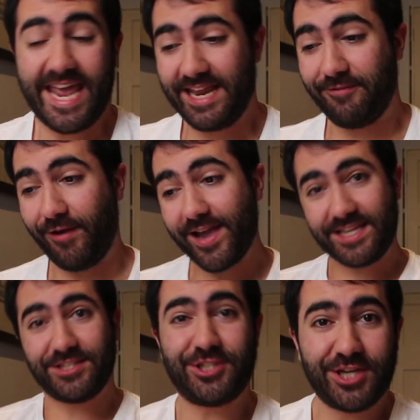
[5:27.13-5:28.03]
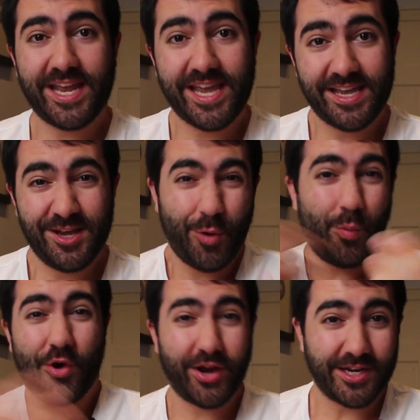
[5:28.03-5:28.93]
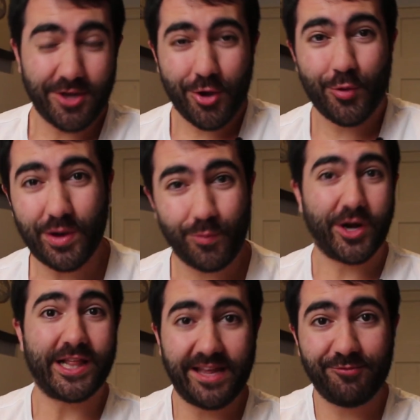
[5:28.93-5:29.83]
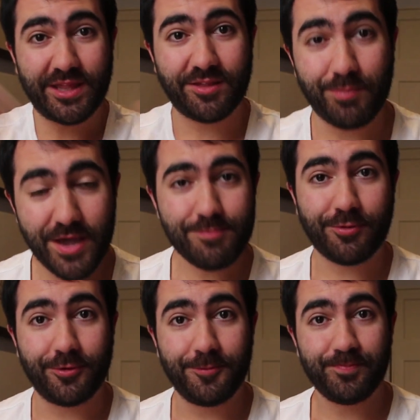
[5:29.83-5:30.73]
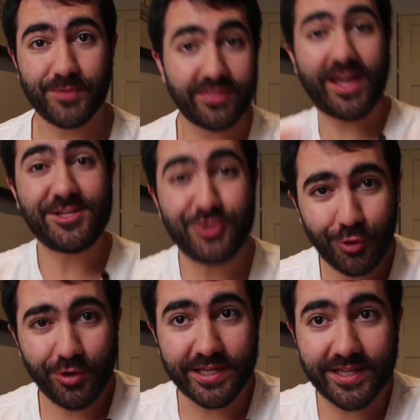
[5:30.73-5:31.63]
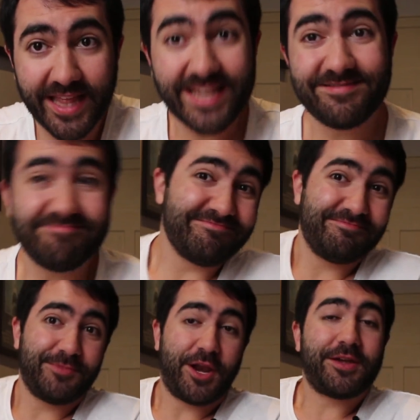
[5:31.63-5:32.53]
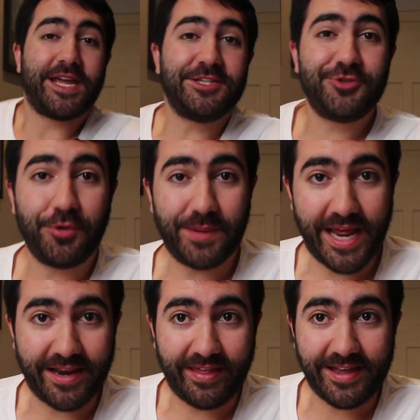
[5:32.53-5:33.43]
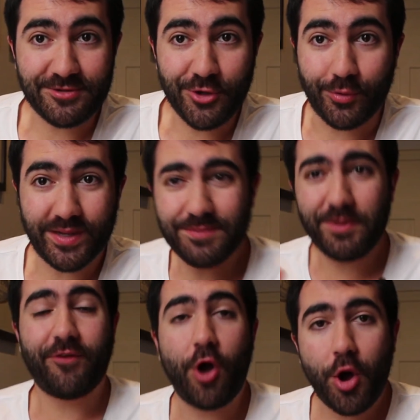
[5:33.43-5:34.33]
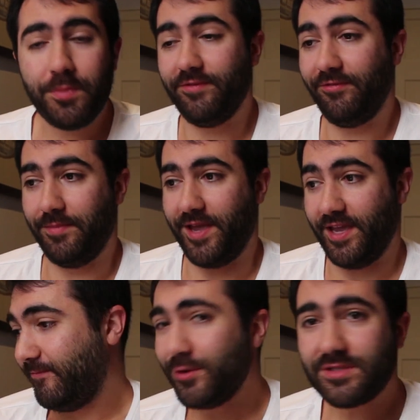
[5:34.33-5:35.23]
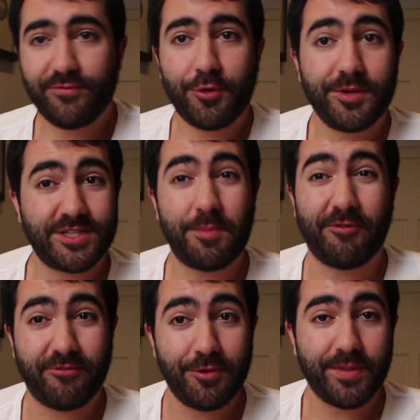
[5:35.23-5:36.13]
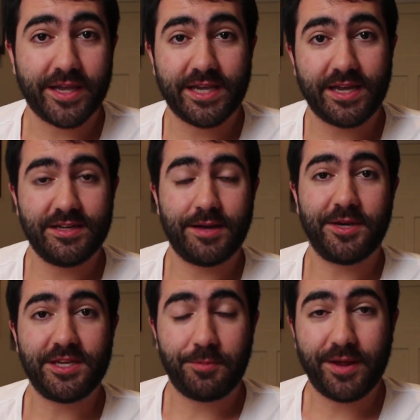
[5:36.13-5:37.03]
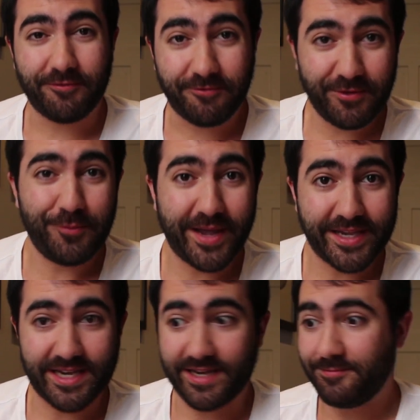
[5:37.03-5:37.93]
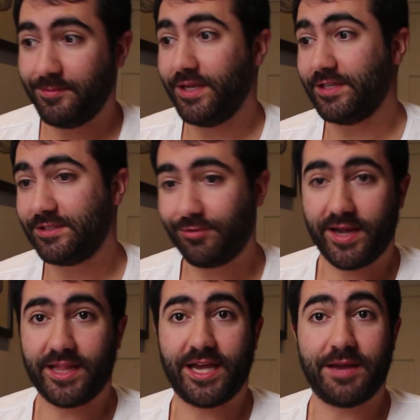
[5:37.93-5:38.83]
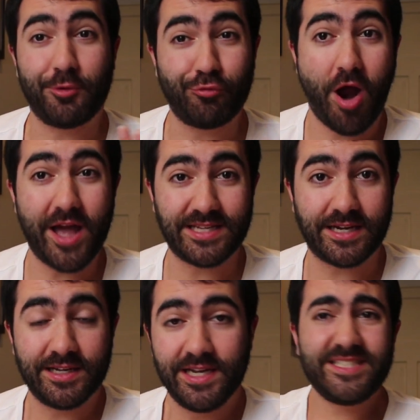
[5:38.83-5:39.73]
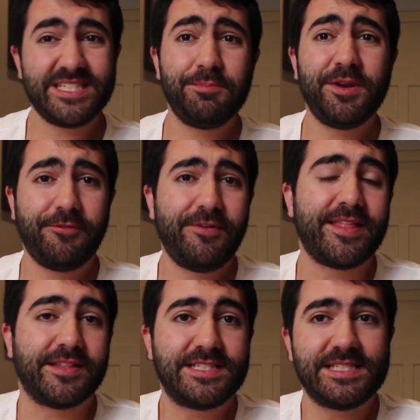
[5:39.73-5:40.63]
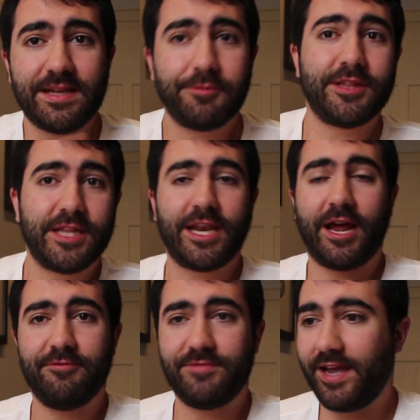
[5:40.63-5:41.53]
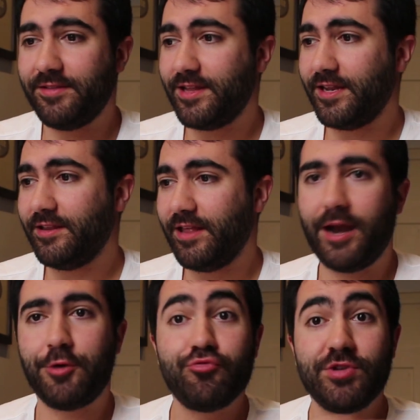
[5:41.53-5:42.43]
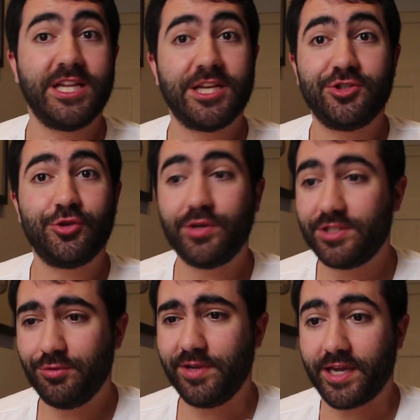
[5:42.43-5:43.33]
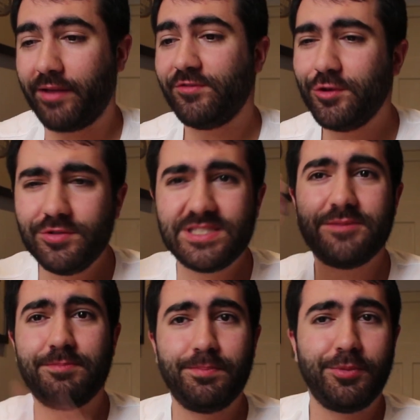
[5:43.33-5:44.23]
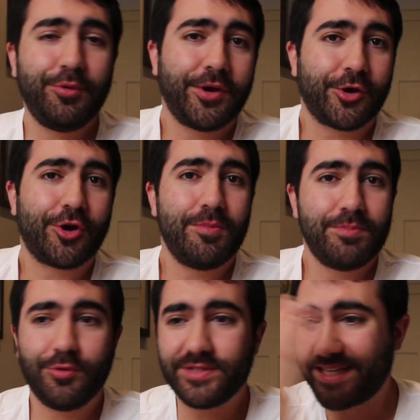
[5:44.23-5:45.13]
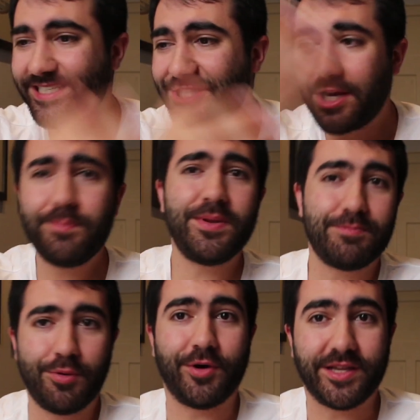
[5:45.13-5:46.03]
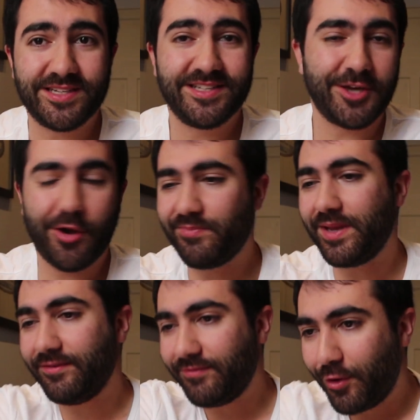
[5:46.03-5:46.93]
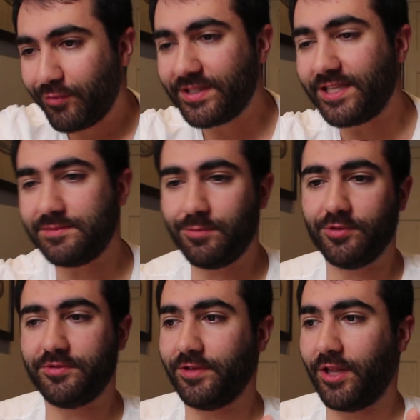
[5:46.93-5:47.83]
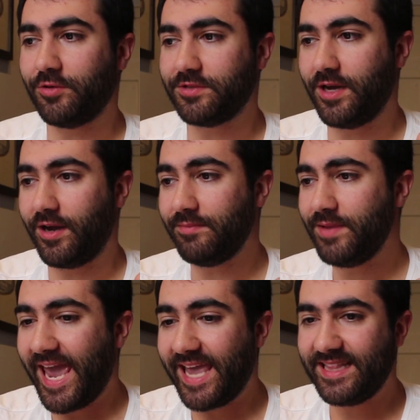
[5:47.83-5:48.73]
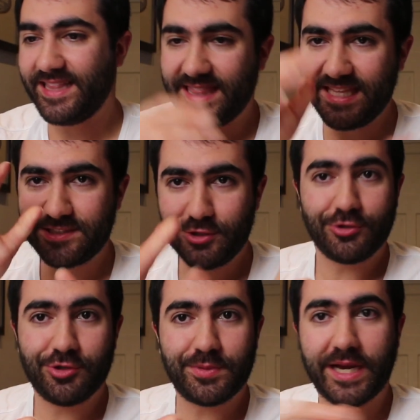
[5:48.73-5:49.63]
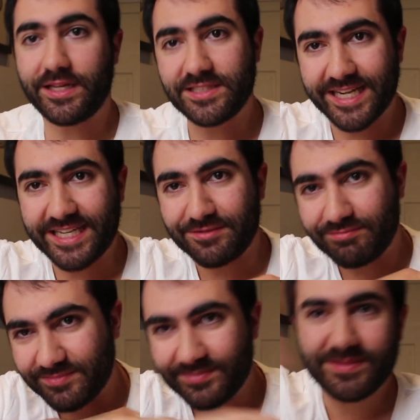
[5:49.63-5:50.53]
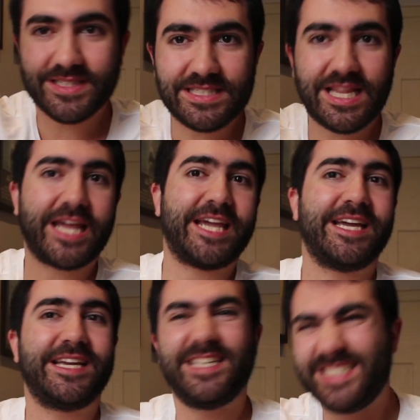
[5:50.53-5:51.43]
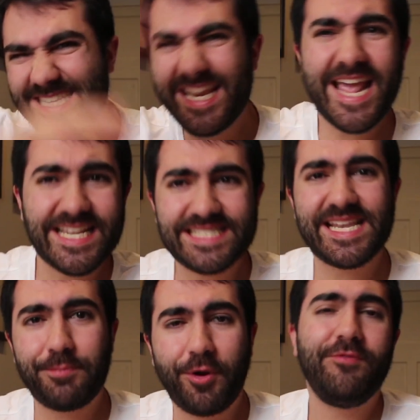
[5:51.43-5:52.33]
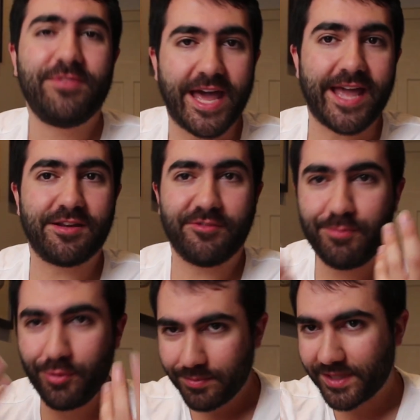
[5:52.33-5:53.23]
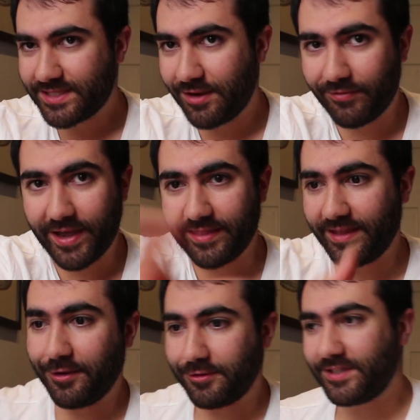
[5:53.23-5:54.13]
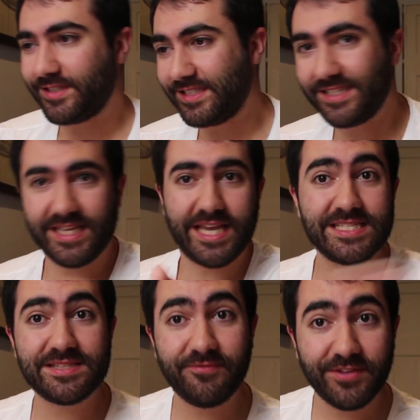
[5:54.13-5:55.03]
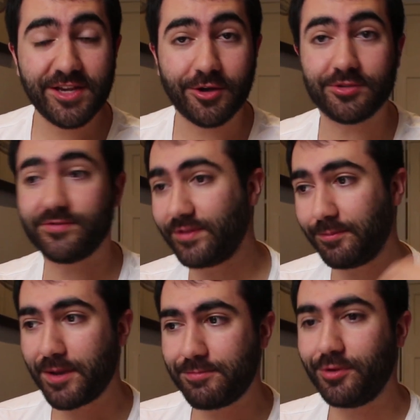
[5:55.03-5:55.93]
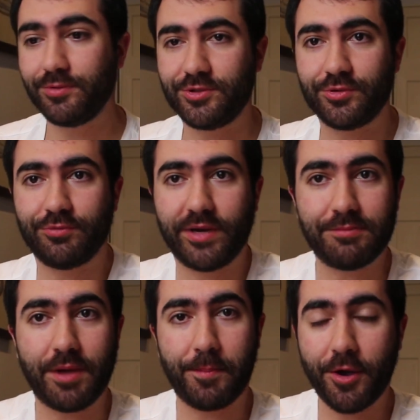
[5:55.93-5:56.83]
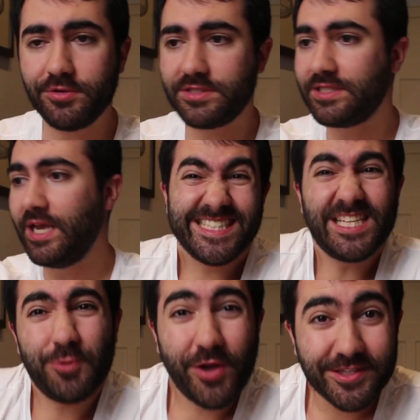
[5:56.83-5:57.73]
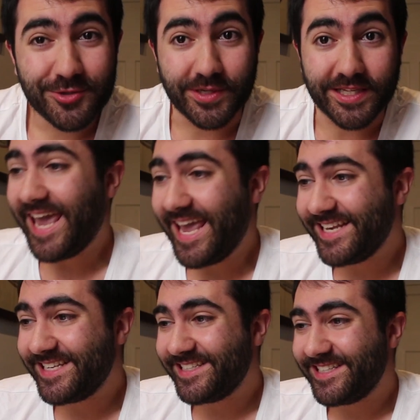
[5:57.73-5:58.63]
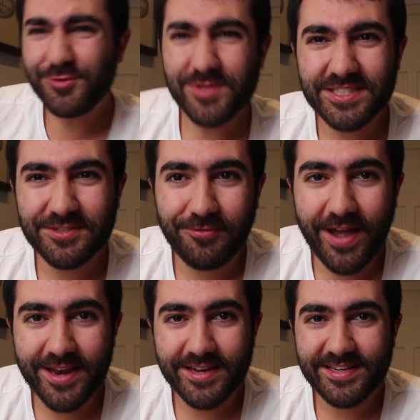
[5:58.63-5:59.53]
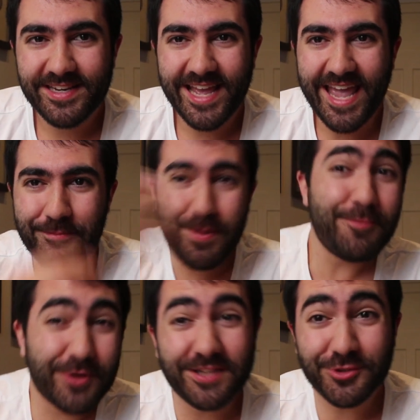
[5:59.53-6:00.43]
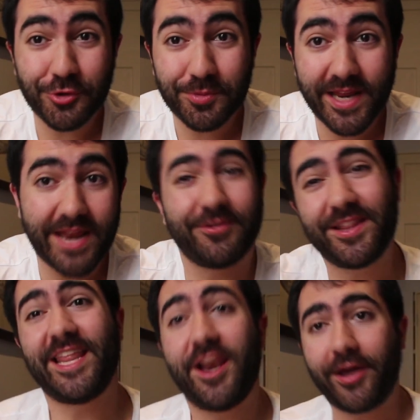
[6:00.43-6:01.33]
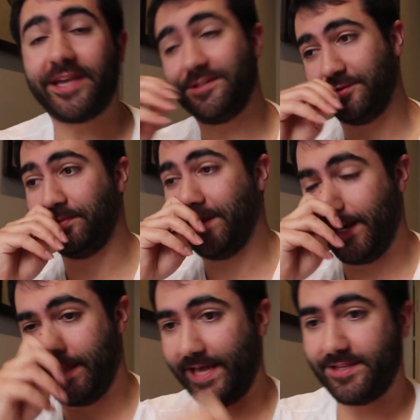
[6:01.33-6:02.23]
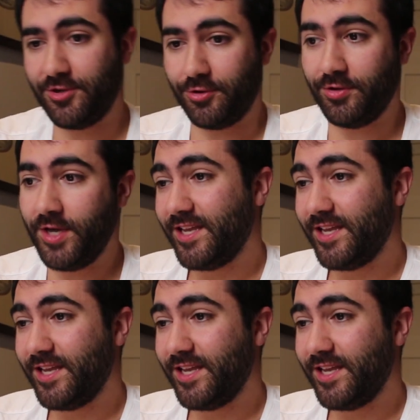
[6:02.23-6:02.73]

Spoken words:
And if I can share what I know and what I love with other people, and they enjoy it, then I get enjoyment out of that too. It's a bit of a hobby for me. First and foremost, I'm a filmmaker. I'm an independent filmmaker in Australia. I'm a writer. This is a bit of fun. This is something that I've done that I really enjoy doing. I've used the blu-ray.com boards as a jumping point. You know, I've been involved in these boards for a long time, and this YouTube channel is the next step of that, of putting myself out there and here's some videos for the people who enjoy reading my posts. That's why I do it. And I do it because it's fun and people get enjoyment out of it, and then I get enjoyment out of that too.